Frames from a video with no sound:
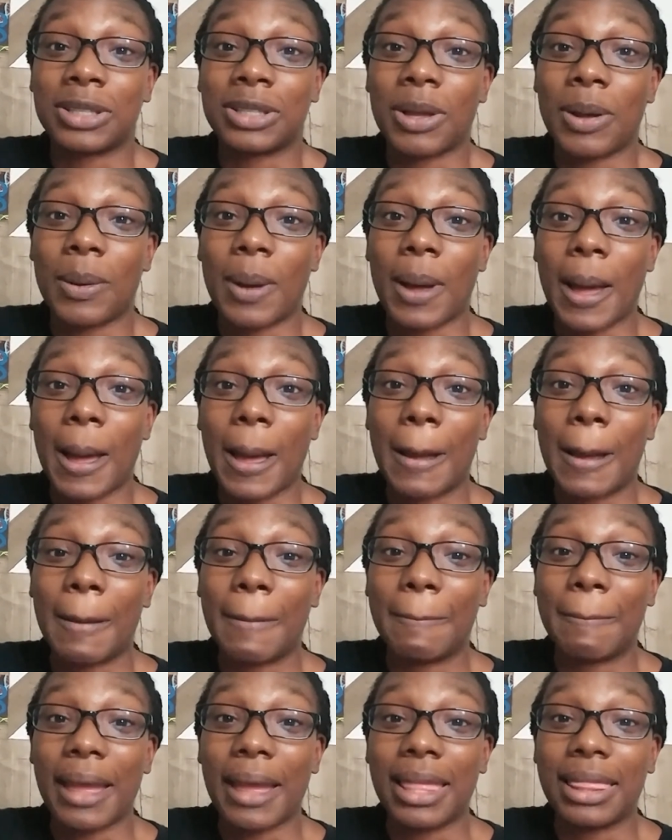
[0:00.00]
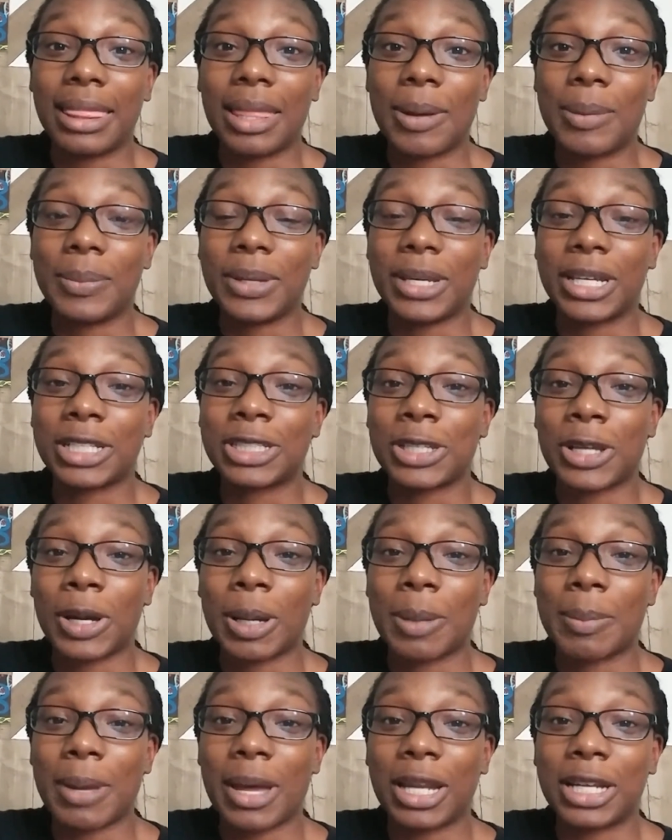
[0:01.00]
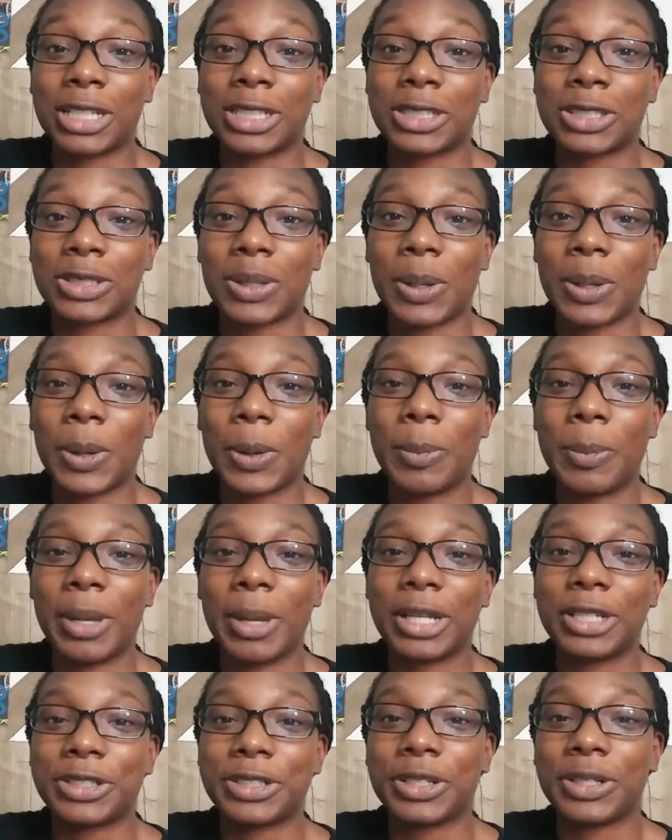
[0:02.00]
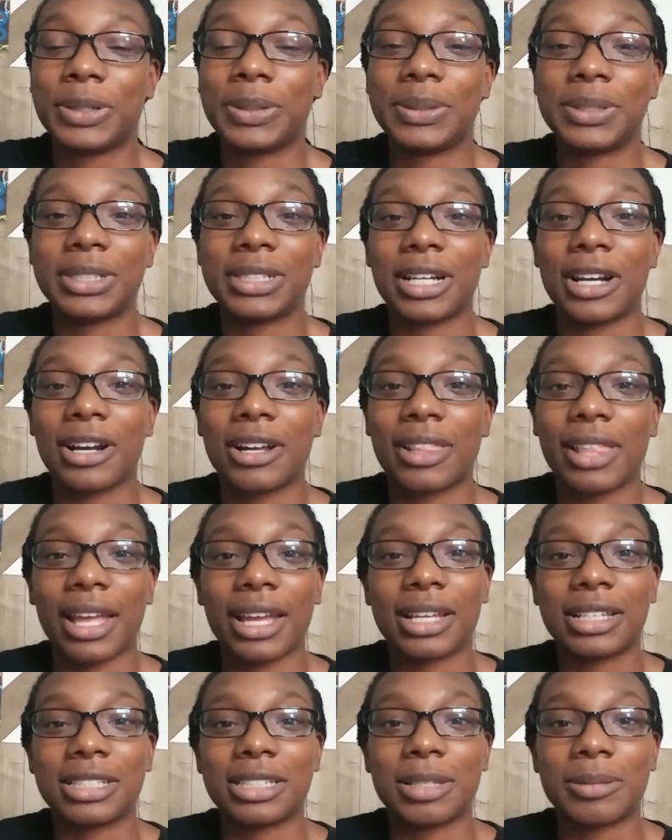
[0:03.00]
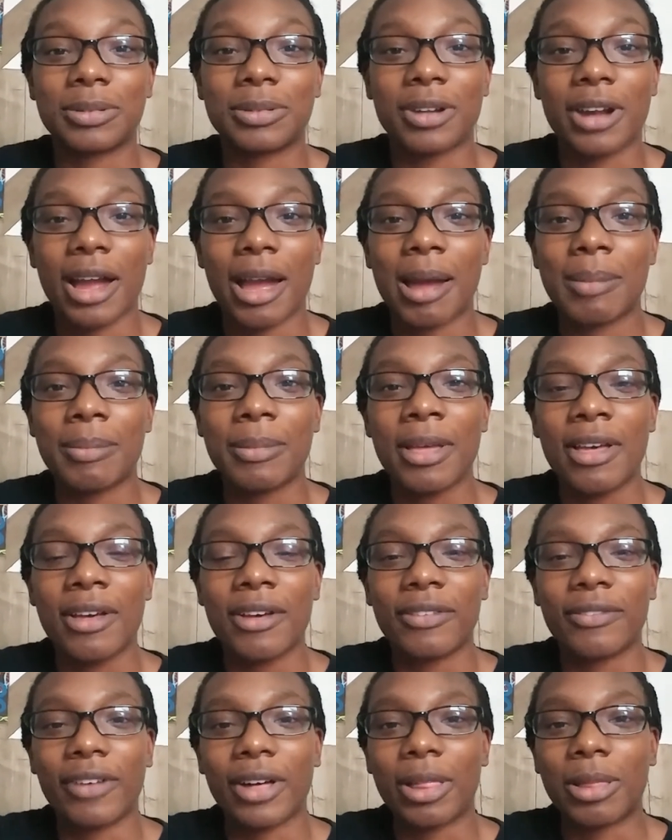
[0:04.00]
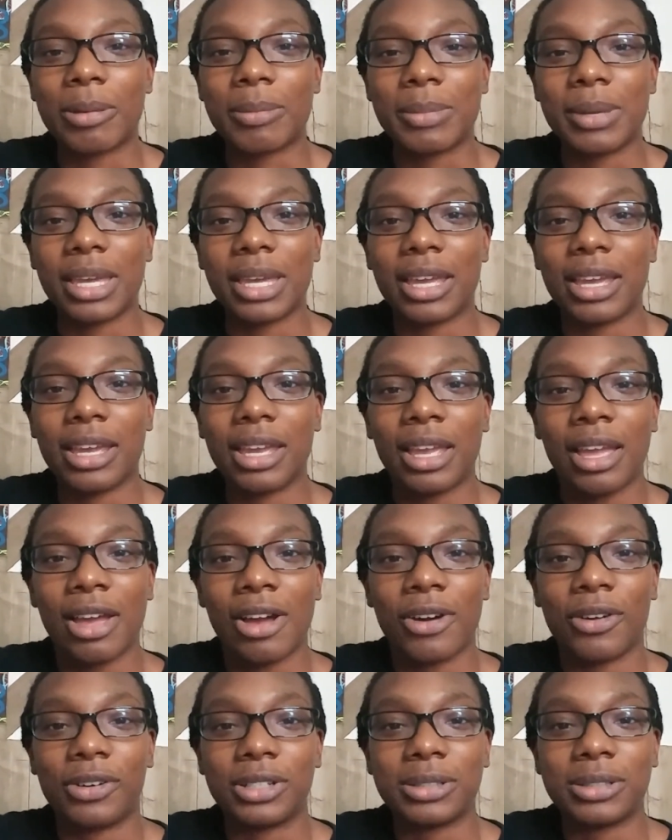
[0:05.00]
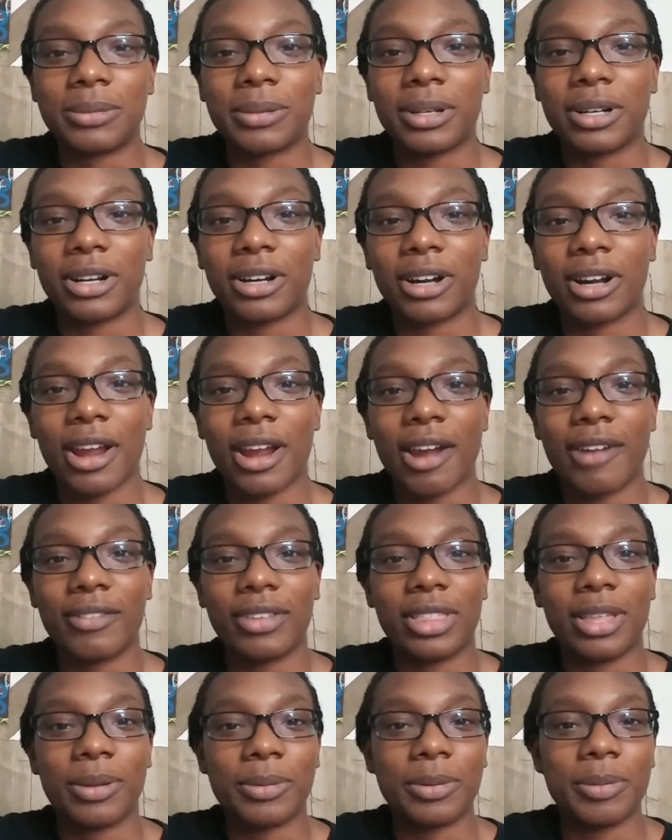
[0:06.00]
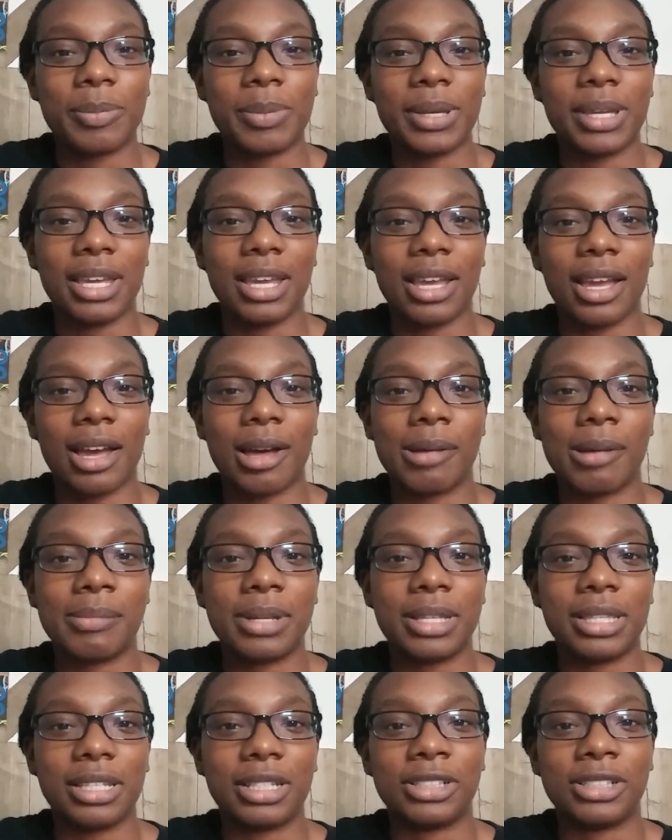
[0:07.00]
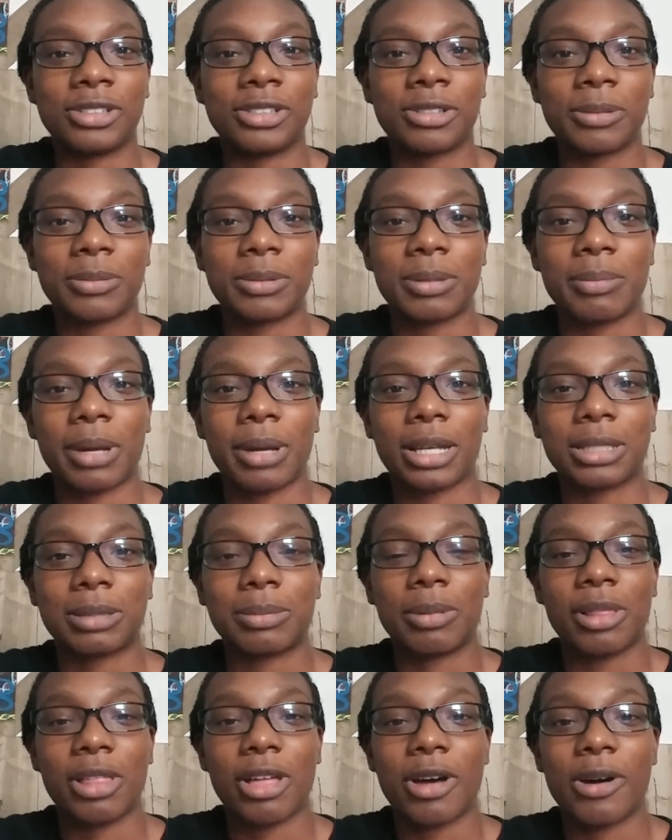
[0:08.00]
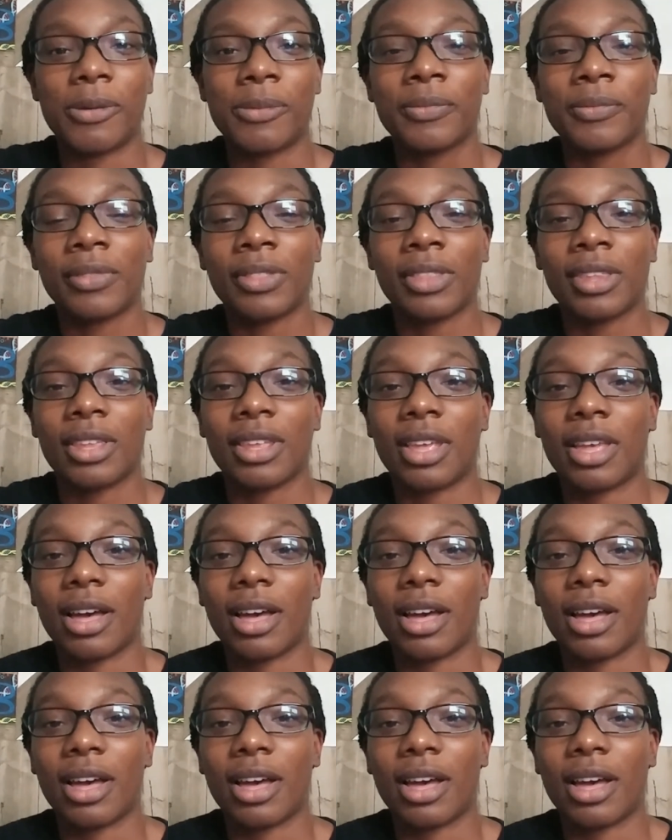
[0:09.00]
So, um, and then we can talk about it. So make sure you share, like, and subscribe. Follow me on Twitter. Everything will be um, in the description box below.